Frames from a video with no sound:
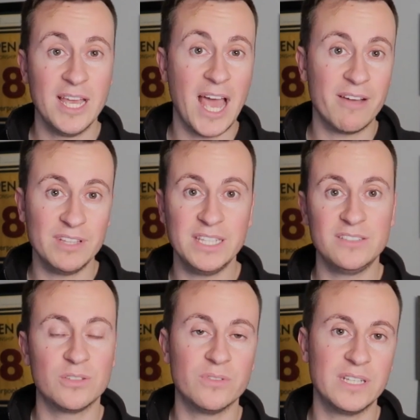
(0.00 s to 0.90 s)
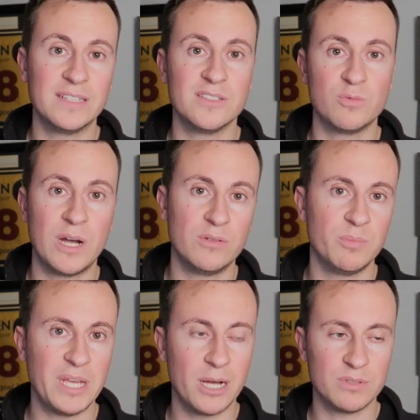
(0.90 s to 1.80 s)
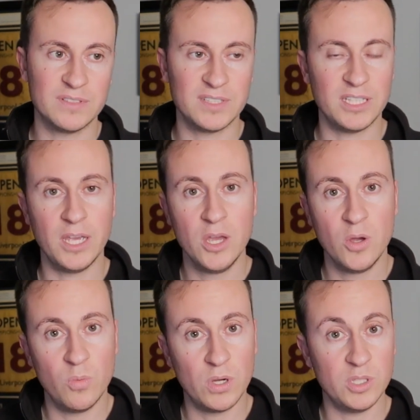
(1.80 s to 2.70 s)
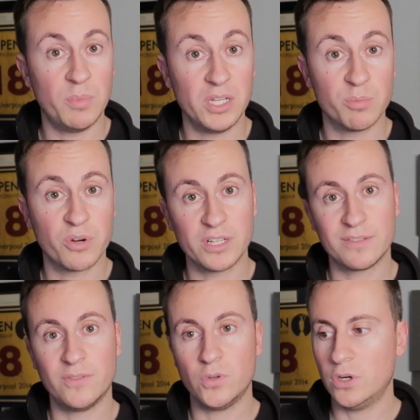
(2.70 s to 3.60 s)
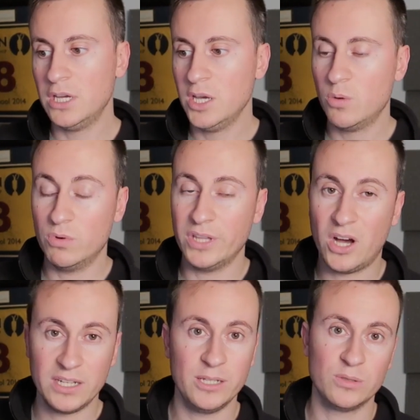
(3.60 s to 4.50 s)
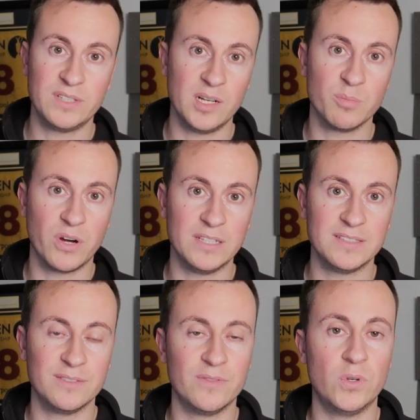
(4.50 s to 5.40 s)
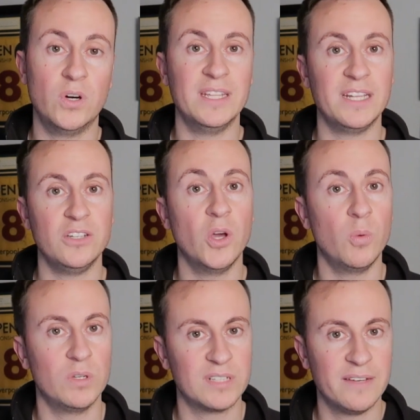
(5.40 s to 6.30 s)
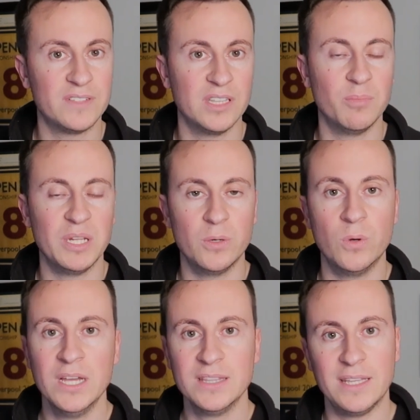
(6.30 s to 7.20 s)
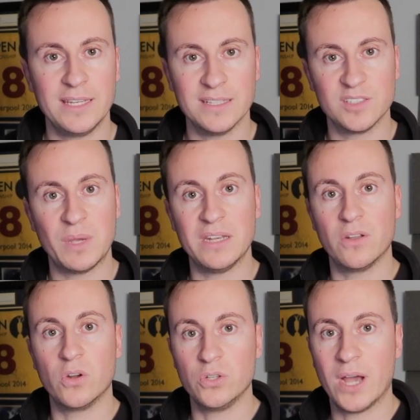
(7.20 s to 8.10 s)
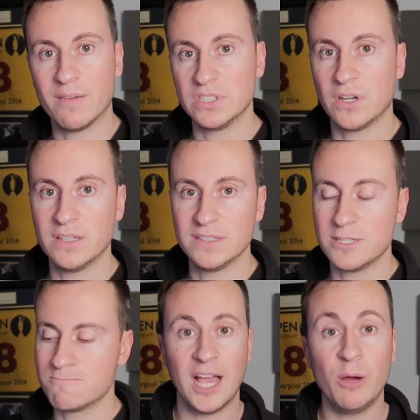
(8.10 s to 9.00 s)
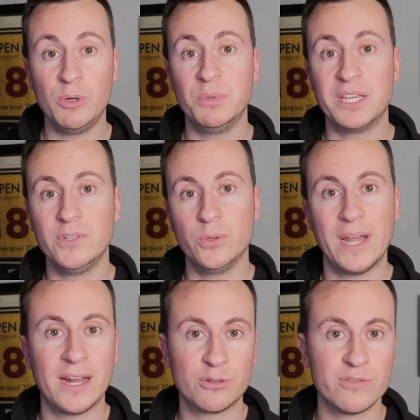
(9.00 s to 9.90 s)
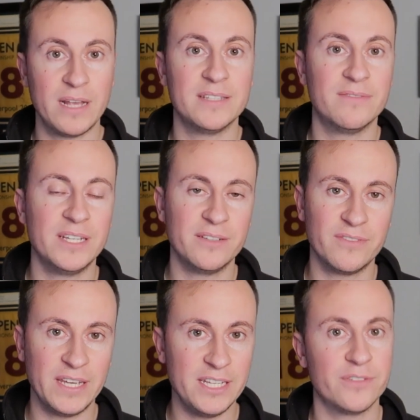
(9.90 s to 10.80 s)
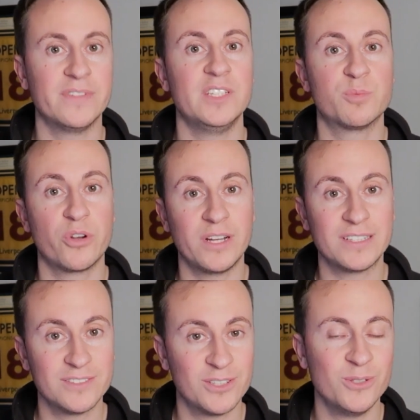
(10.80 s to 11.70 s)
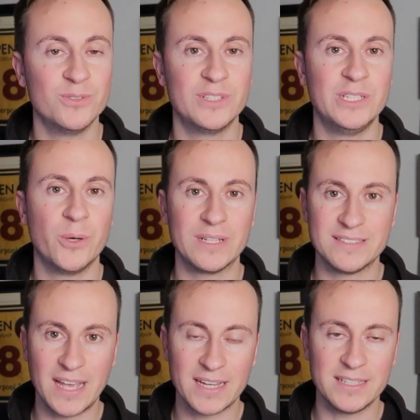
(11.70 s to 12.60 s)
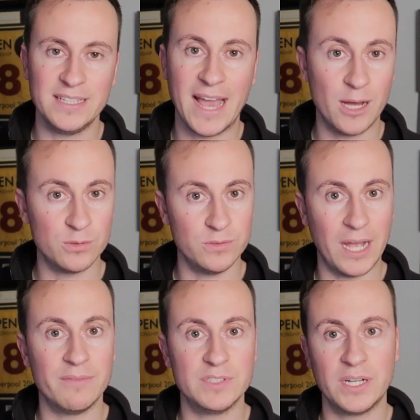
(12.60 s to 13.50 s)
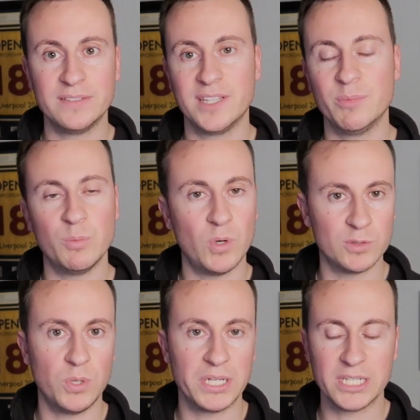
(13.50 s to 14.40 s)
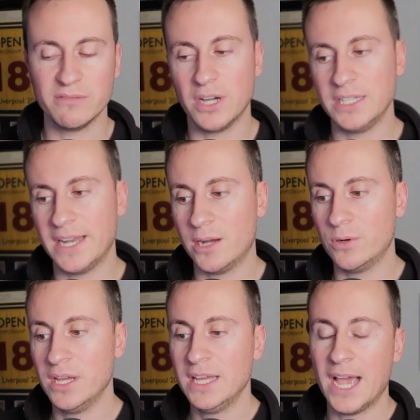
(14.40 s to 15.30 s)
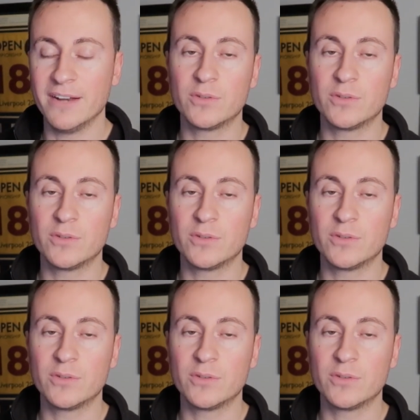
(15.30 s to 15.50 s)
Having these two things as well, you'll be able to see what you buy the product for, what the ideal selling price is for, and then you know what's left in the middle that you can spend on your advertising. I will be giving you an ad creative link for each of these products too, so you know exactly how to advertise them and what's working right now. And of